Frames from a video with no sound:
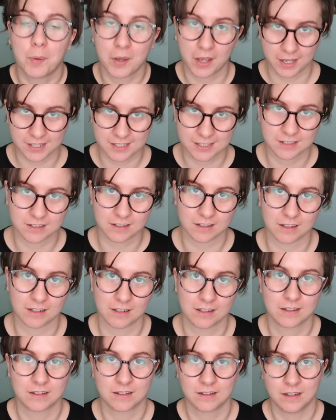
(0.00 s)

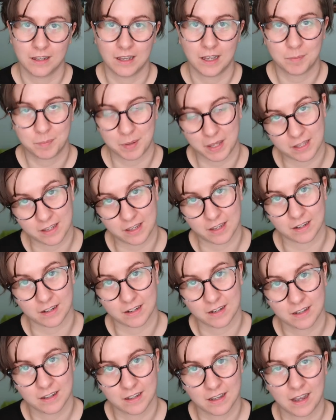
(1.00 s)
personal
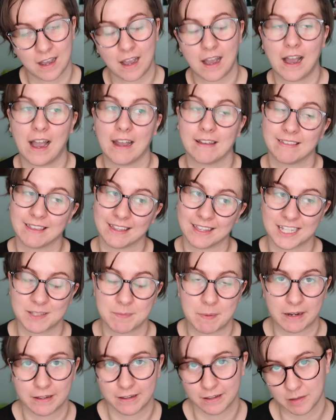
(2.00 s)
opinion, I think
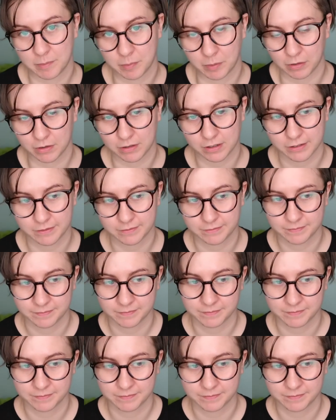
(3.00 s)
it's better than the book.